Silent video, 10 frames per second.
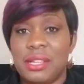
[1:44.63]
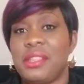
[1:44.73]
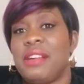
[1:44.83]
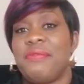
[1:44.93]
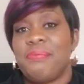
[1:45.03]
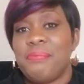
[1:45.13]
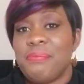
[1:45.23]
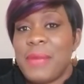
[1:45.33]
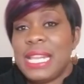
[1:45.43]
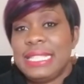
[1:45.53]
Now, there are
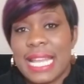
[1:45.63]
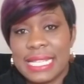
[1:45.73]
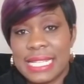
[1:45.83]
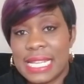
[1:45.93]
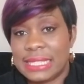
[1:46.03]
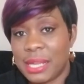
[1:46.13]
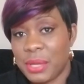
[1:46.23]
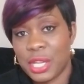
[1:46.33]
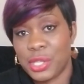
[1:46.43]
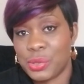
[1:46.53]
many techniques that
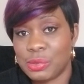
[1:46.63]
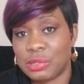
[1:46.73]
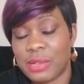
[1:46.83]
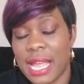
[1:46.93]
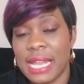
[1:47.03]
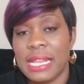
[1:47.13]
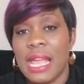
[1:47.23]
we can use, right?